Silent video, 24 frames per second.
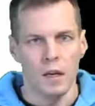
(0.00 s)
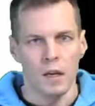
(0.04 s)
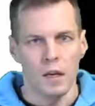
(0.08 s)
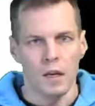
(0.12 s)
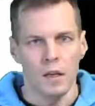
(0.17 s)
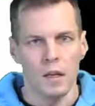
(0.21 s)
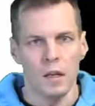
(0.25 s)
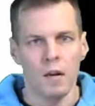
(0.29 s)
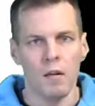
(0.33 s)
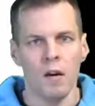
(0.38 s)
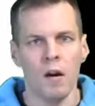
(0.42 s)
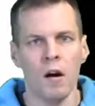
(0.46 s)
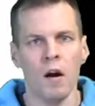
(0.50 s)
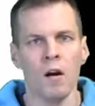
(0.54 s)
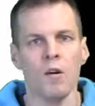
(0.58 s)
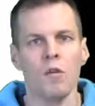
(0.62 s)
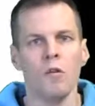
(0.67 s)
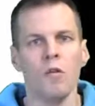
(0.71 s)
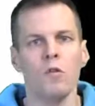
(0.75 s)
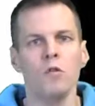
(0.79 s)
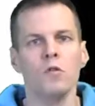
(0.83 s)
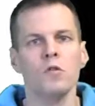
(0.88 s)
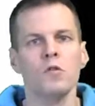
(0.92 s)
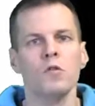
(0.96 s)
There are
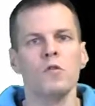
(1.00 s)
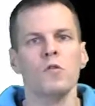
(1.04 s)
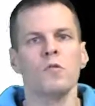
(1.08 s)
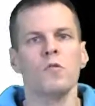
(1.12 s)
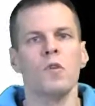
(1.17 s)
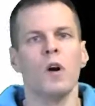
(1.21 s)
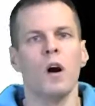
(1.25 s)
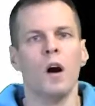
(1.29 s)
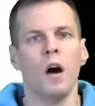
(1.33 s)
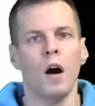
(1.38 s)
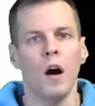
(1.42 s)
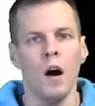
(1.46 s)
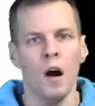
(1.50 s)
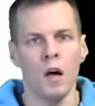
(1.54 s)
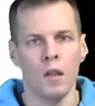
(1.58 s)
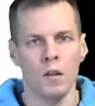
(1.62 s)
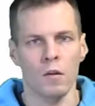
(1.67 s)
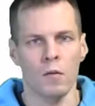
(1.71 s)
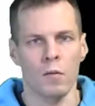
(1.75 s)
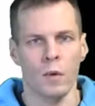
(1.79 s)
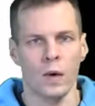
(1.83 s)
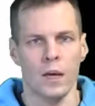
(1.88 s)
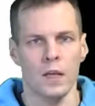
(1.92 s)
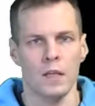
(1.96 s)
also other
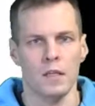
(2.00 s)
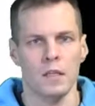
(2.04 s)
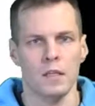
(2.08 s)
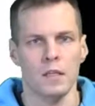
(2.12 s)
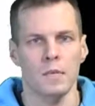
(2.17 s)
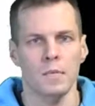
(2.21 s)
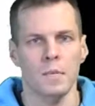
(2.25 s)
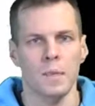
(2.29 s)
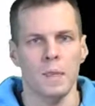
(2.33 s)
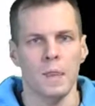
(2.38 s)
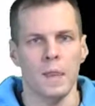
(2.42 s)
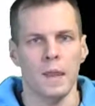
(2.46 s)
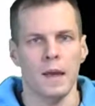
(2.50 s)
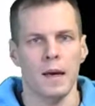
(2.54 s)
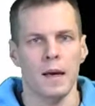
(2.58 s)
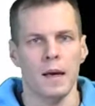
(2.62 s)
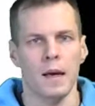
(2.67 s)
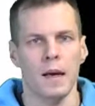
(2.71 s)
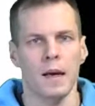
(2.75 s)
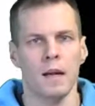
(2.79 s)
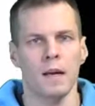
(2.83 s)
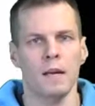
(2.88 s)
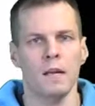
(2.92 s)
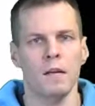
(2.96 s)
ways.
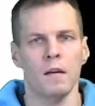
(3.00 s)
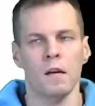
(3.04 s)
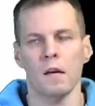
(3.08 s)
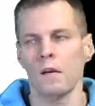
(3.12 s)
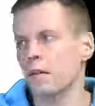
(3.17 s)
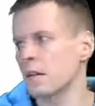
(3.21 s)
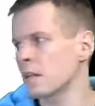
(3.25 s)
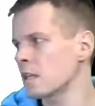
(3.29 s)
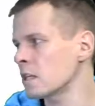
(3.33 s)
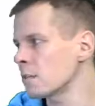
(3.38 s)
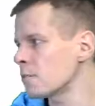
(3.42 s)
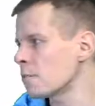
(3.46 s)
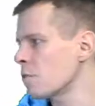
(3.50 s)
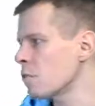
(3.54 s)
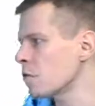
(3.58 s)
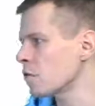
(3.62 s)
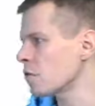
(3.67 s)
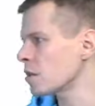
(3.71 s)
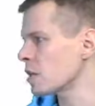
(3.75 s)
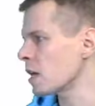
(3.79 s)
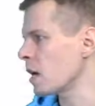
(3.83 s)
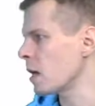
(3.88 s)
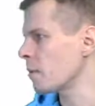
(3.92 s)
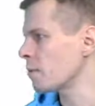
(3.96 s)
And this book
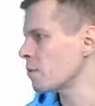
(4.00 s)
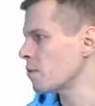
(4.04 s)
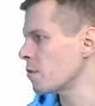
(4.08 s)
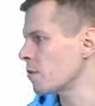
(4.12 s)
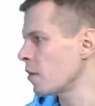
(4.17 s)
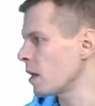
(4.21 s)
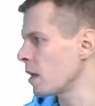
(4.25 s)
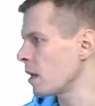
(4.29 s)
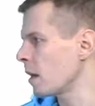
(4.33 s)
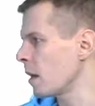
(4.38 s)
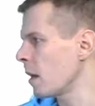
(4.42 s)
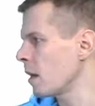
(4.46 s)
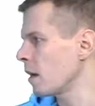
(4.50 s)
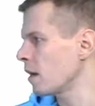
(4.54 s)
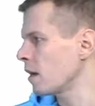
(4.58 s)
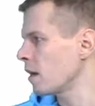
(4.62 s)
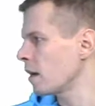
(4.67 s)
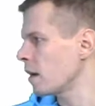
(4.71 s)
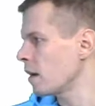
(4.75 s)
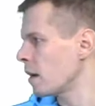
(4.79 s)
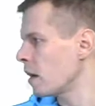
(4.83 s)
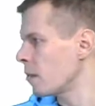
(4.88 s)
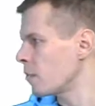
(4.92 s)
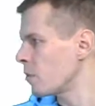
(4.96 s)
chapter by Langley
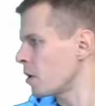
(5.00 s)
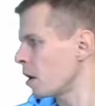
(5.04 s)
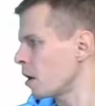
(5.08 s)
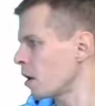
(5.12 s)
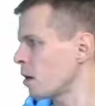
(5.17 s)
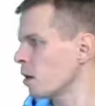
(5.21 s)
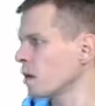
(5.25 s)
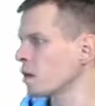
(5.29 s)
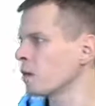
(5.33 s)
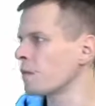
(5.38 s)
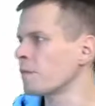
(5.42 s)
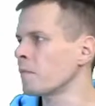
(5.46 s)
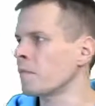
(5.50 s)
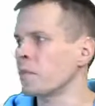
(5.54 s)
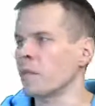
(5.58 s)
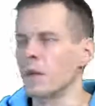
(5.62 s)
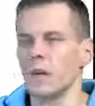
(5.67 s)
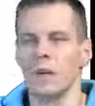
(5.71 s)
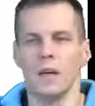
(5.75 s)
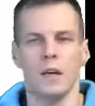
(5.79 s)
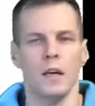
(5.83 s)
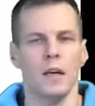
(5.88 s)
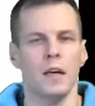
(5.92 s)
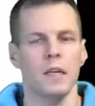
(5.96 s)
and Abdallah
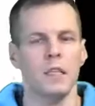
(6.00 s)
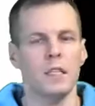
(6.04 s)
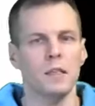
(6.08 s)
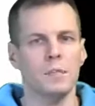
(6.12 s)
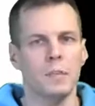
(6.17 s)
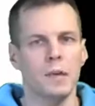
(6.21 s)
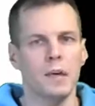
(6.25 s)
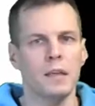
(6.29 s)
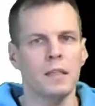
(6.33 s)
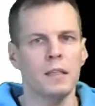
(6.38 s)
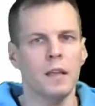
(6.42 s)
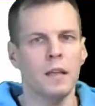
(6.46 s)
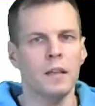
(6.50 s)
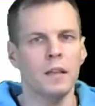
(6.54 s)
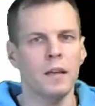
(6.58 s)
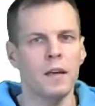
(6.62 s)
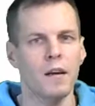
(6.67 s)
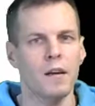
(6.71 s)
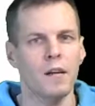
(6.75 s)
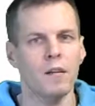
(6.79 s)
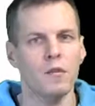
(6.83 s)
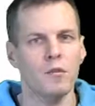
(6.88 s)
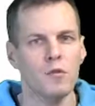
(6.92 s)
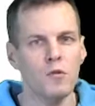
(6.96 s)
explain that there
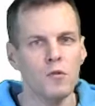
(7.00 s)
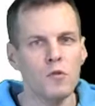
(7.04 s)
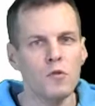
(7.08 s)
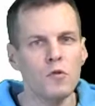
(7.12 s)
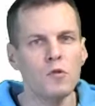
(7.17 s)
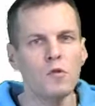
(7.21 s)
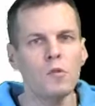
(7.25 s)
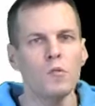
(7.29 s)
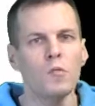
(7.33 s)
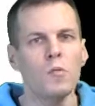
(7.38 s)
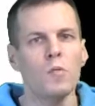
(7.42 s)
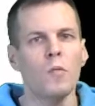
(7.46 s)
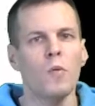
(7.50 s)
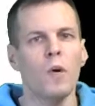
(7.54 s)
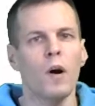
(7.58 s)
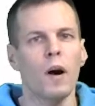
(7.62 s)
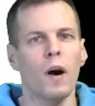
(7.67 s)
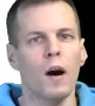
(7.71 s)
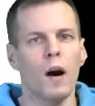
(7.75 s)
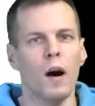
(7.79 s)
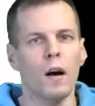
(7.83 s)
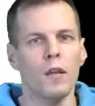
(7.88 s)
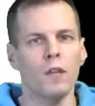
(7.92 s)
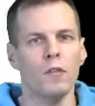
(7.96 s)
are two
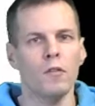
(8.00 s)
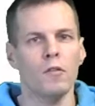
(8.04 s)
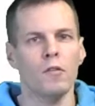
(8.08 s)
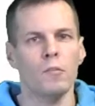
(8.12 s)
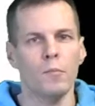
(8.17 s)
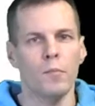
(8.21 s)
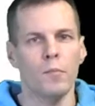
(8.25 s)
other